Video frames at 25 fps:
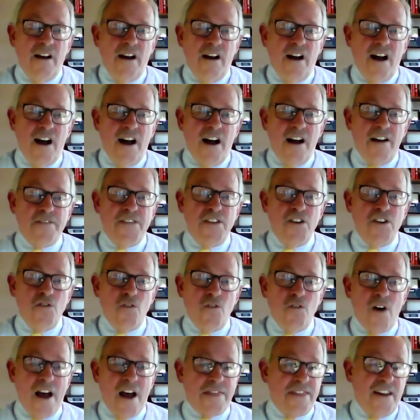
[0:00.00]
uh, view,
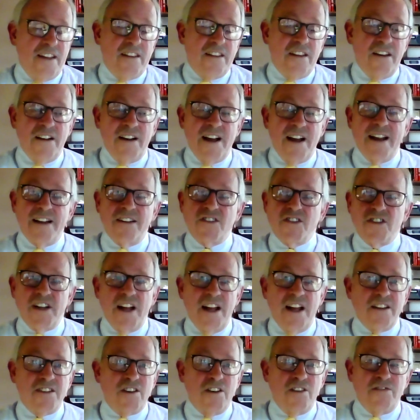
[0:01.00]
I think the United
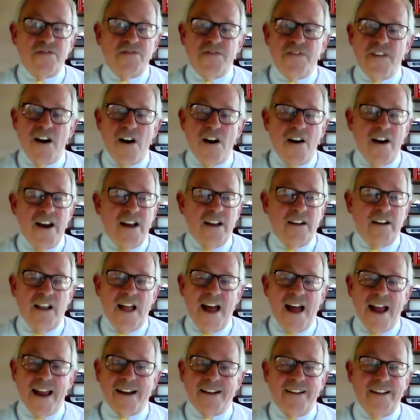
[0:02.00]
States is very
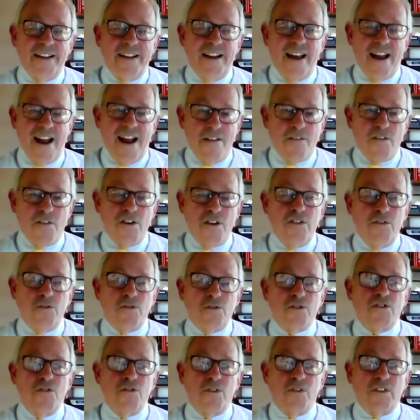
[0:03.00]
unlikely to ever
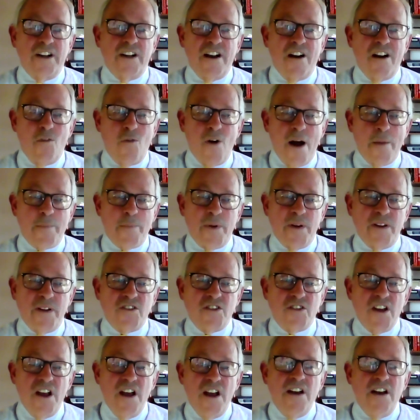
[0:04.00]
use nuclear
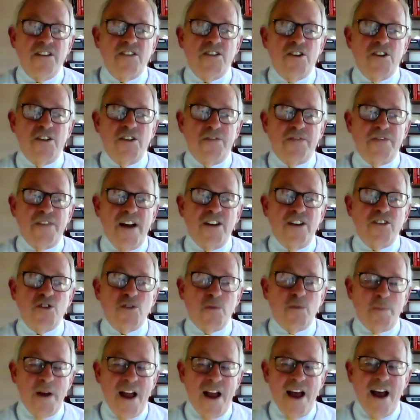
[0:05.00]
weapons to defend
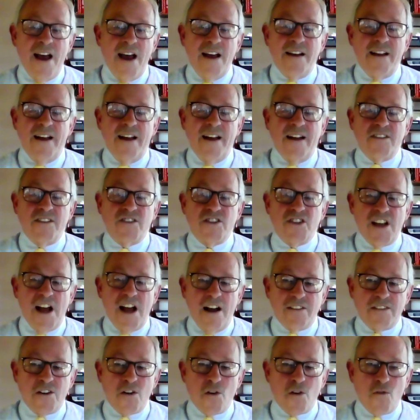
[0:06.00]
Japan and
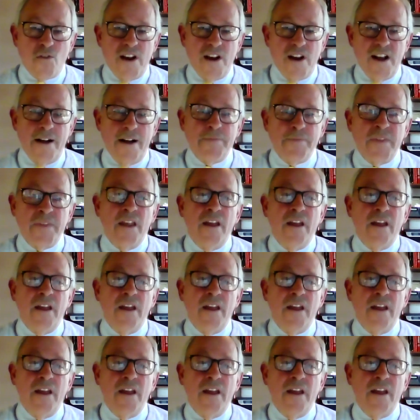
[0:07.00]
South Korea.